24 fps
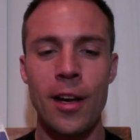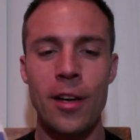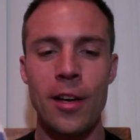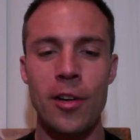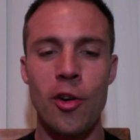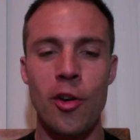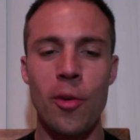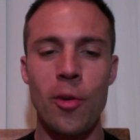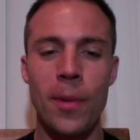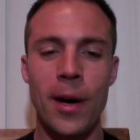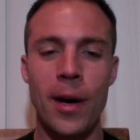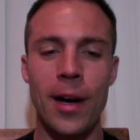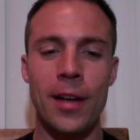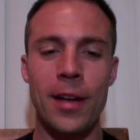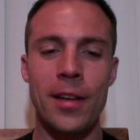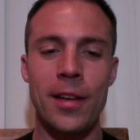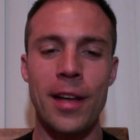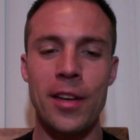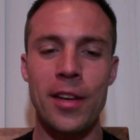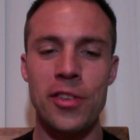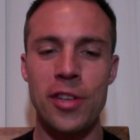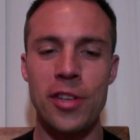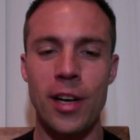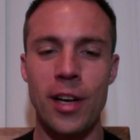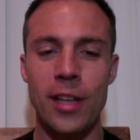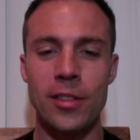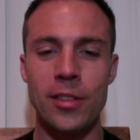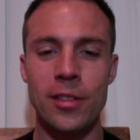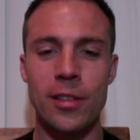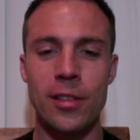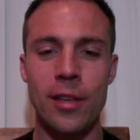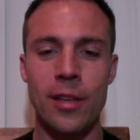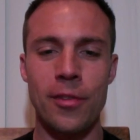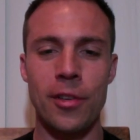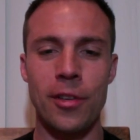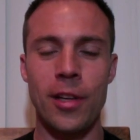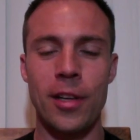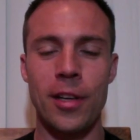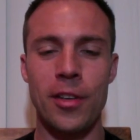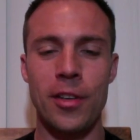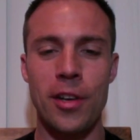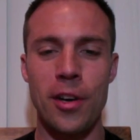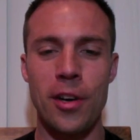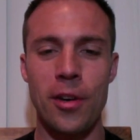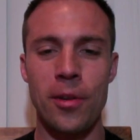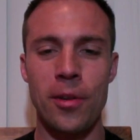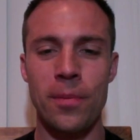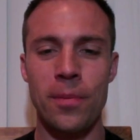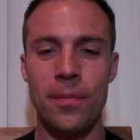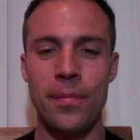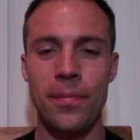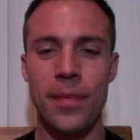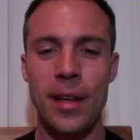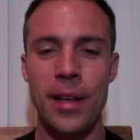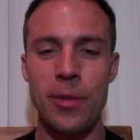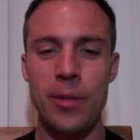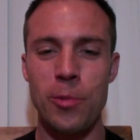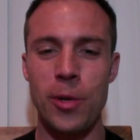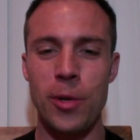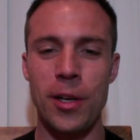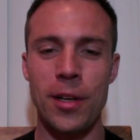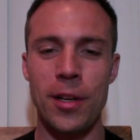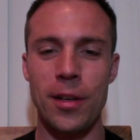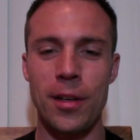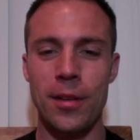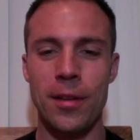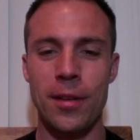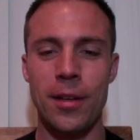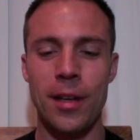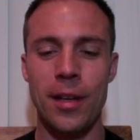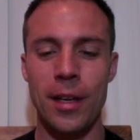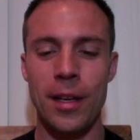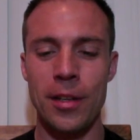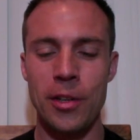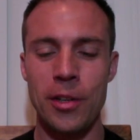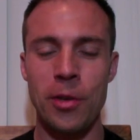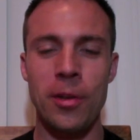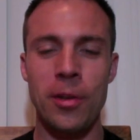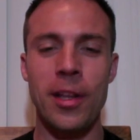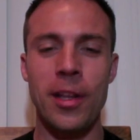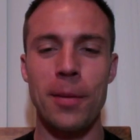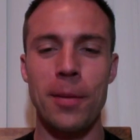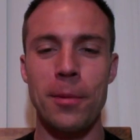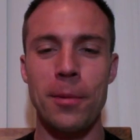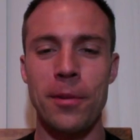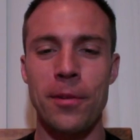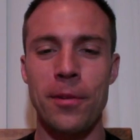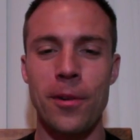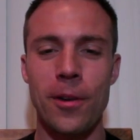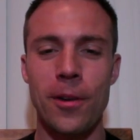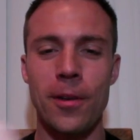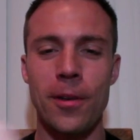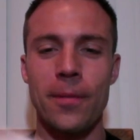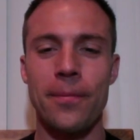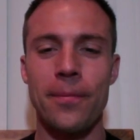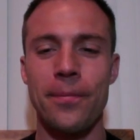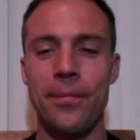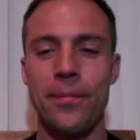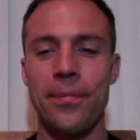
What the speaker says: go buy Dan John's Never Let Go and read it, and you'll thank me for it.